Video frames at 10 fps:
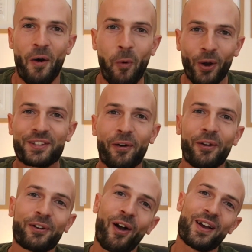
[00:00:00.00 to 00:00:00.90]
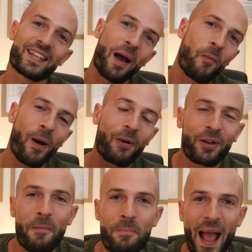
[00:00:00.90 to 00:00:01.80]
What is going on, guys? And
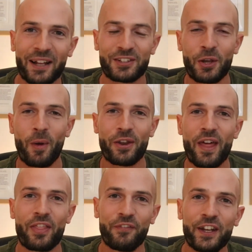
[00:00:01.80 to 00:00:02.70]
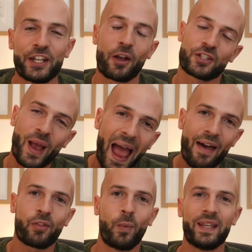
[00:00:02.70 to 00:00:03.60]
welcome back to another video. So
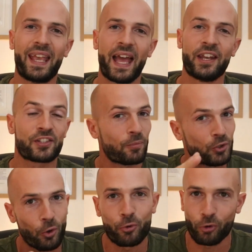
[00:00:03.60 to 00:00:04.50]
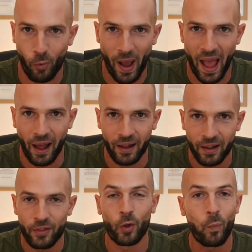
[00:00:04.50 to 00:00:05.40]
at the weekend, as I'm sure you're aware,
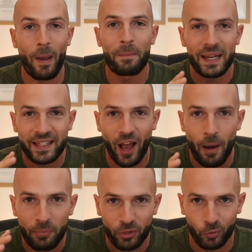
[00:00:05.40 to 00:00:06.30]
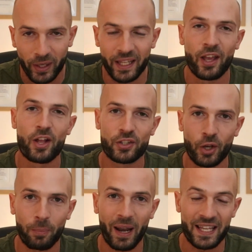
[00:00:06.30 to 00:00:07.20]
the Wembley Cup 3
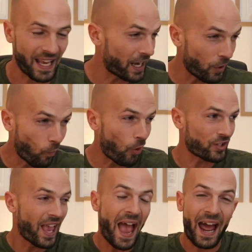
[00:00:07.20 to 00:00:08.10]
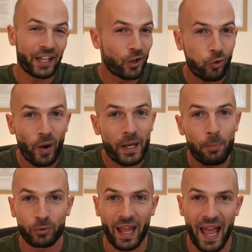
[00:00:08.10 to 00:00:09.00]
took place. And it was an
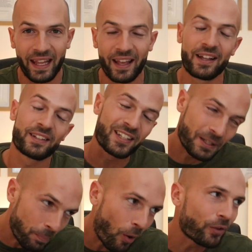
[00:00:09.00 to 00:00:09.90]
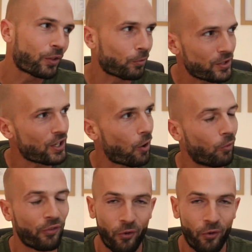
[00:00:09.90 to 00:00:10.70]
incredible day, despite the result